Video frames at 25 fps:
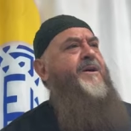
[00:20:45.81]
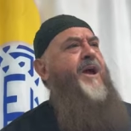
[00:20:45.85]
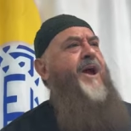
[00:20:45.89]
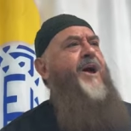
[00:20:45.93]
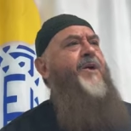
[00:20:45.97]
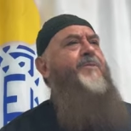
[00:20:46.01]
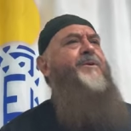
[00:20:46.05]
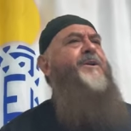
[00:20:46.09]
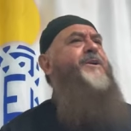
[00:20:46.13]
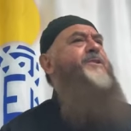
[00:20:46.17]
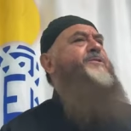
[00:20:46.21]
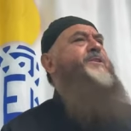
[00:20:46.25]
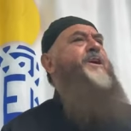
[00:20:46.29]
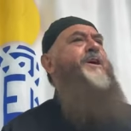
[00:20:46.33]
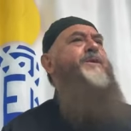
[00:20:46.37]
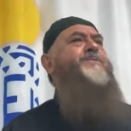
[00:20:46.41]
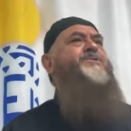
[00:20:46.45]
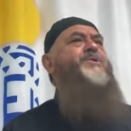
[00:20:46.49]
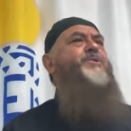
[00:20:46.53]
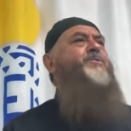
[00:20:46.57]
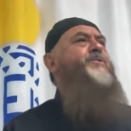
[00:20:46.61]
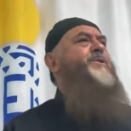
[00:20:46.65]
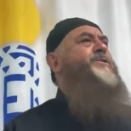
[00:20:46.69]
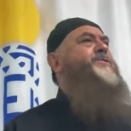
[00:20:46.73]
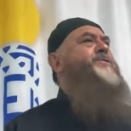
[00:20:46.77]
How many
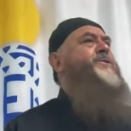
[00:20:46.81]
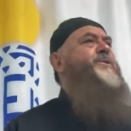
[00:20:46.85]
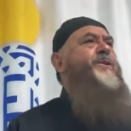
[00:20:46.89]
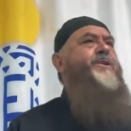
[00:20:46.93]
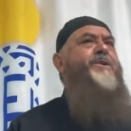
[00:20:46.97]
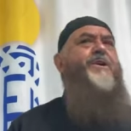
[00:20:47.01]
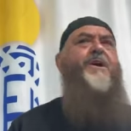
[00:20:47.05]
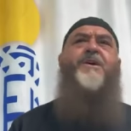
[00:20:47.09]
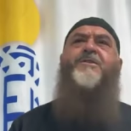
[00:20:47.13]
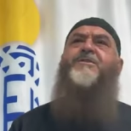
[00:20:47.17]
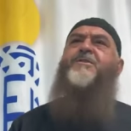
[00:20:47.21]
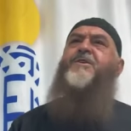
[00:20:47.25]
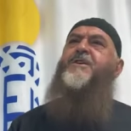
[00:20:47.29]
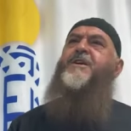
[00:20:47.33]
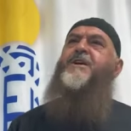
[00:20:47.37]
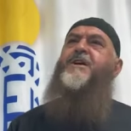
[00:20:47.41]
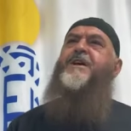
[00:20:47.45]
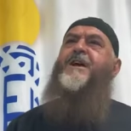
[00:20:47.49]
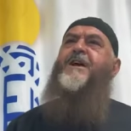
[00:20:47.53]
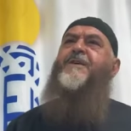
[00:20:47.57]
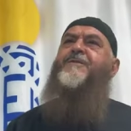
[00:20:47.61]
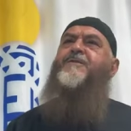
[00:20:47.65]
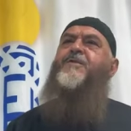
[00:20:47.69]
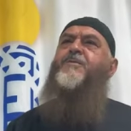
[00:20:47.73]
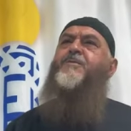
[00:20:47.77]
times you went to the doctor and
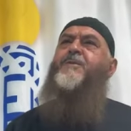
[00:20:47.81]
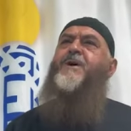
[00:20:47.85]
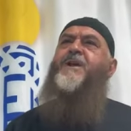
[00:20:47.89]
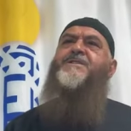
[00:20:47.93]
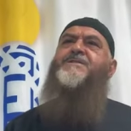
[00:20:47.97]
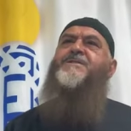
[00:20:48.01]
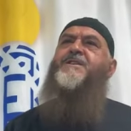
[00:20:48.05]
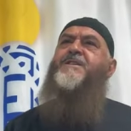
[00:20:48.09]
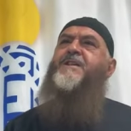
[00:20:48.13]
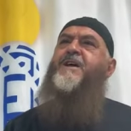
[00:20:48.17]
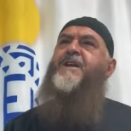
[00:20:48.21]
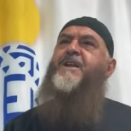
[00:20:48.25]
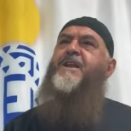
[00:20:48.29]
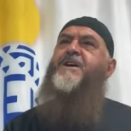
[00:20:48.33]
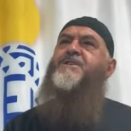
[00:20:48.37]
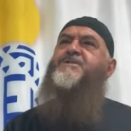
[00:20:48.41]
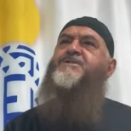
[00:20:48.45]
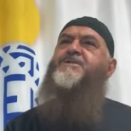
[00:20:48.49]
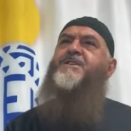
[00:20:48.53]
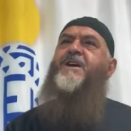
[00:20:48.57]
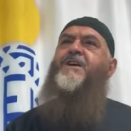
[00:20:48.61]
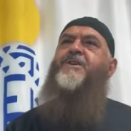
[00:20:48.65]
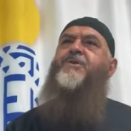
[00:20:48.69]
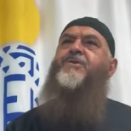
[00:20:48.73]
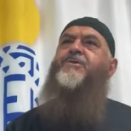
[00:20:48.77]
he gave you medicine, the
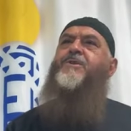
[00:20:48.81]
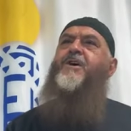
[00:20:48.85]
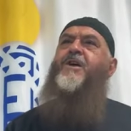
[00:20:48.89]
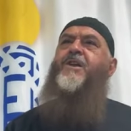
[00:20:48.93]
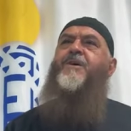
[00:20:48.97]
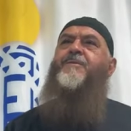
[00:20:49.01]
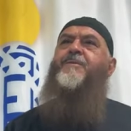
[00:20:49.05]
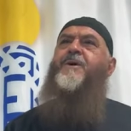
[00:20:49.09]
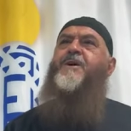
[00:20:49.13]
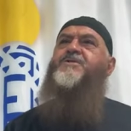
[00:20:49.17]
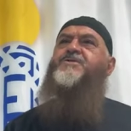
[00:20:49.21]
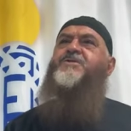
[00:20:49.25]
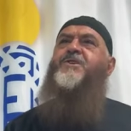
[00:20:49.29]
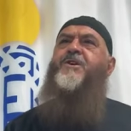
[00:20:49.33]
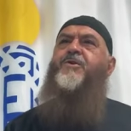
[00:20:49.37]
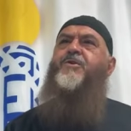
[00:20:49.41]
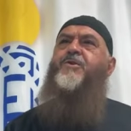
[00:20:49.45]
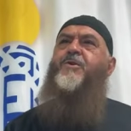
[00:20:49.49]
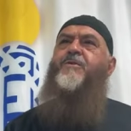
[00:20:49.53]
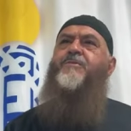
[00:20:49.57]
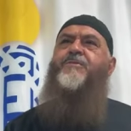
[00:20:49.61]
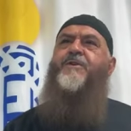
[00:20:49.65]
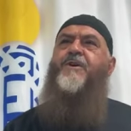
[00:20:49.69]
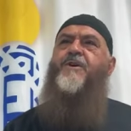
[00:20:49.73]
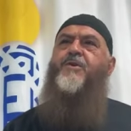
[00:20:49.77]
next day you tell him, I still
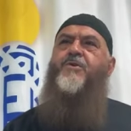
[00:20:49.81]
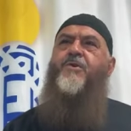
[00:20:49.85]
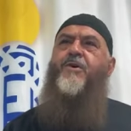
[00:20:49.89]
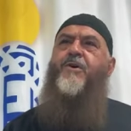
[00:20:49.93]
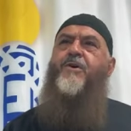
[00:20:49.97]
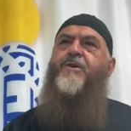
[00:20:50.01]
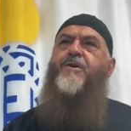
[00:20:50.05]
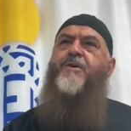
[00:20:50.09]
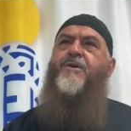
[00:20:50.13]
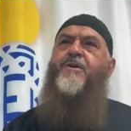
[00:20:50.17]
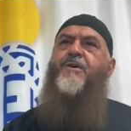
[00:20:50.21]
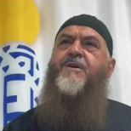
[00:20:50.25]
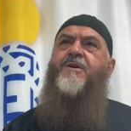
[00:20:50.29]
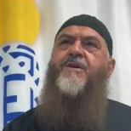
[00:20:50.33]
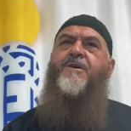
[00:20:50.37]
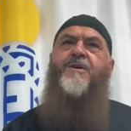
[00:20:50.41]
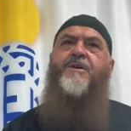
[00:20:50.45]
don't feel good?